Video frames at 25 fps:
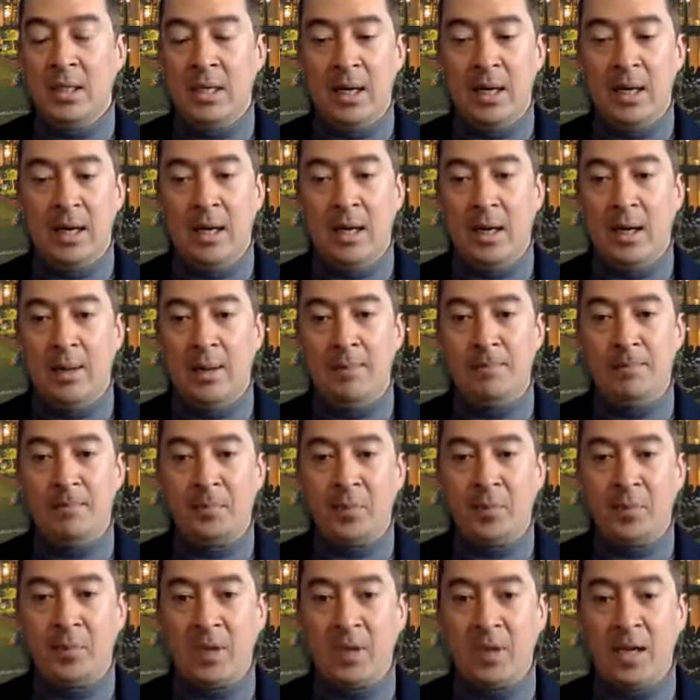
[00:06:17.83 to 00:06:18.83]

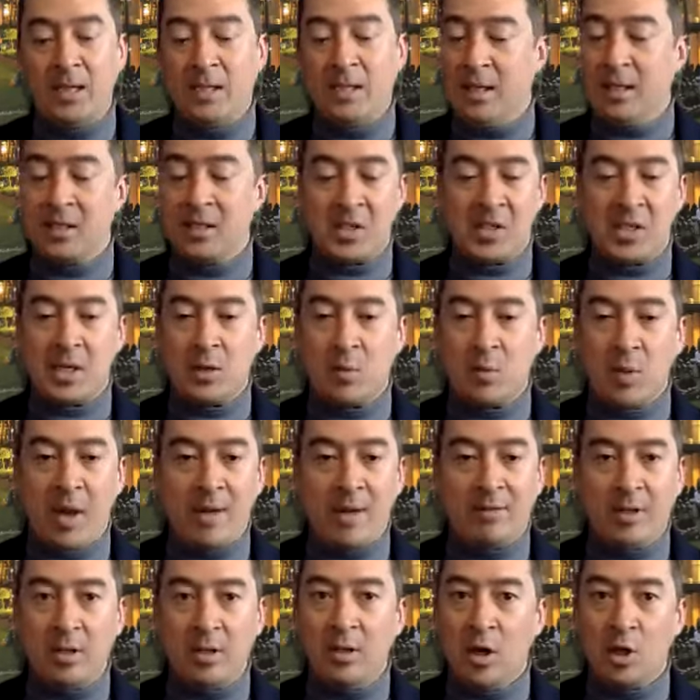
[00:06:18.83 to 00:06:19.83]
And as I said, we
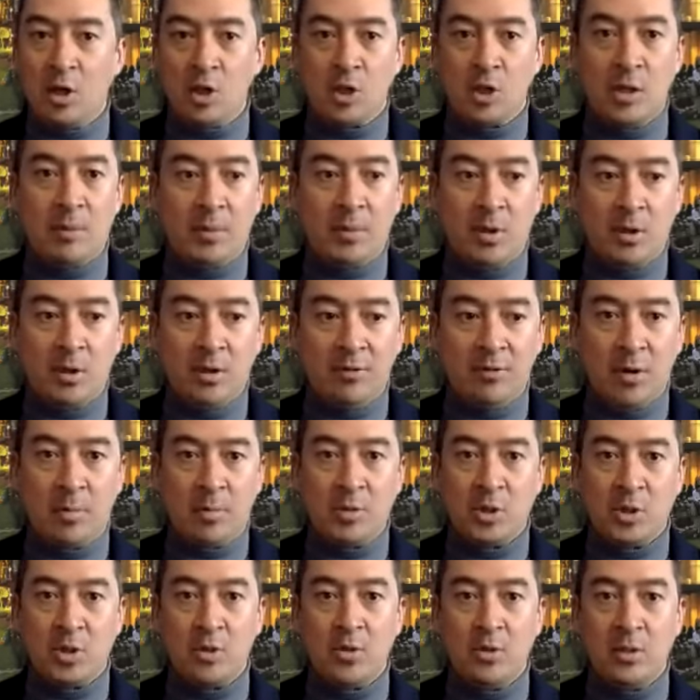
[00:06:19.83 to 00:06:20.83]
have a large number of
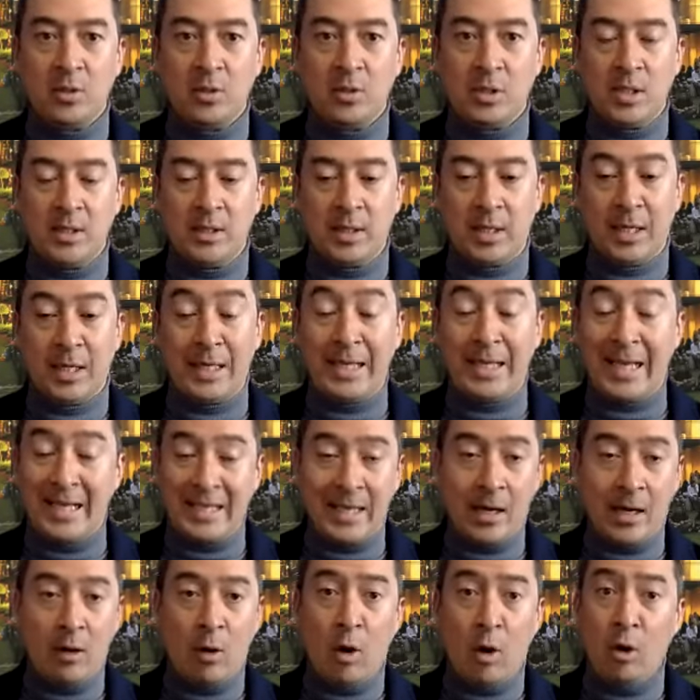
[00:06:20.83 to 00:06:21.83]
opportunities that are
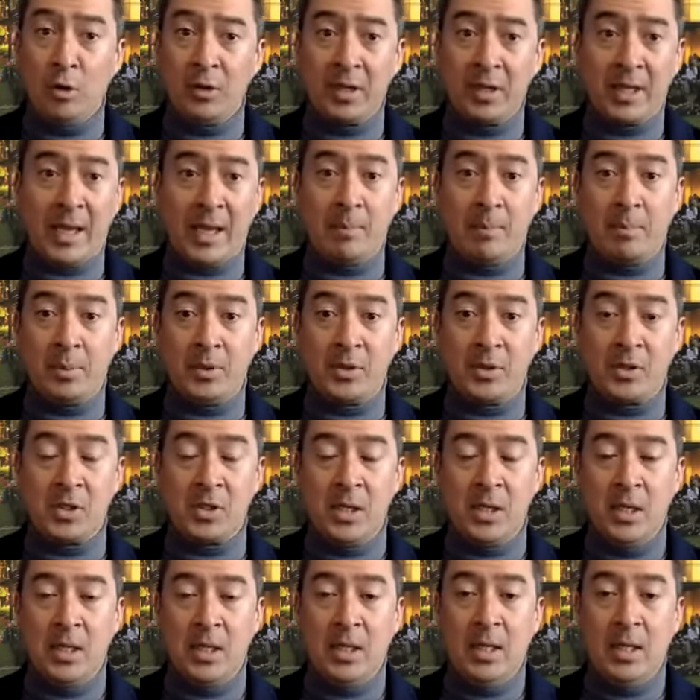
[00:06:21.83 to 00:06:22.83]
laid out on the
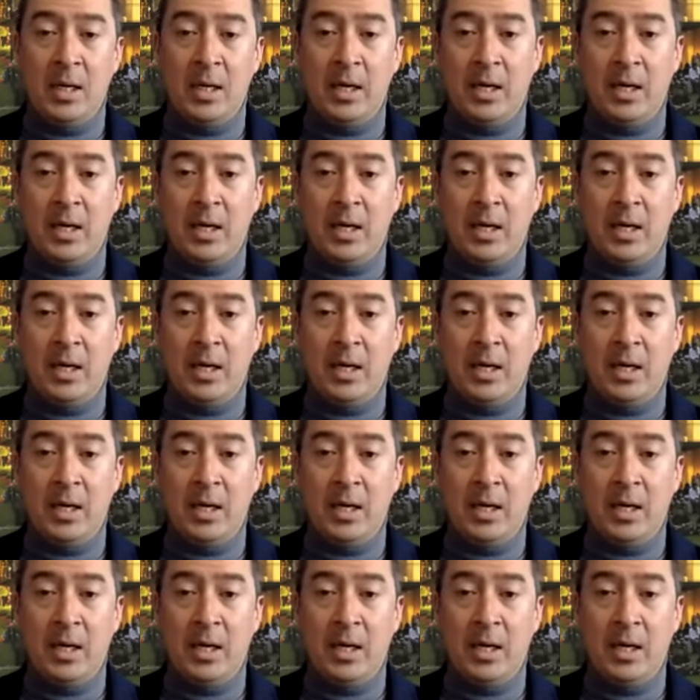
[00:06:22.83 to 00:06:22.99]
campus,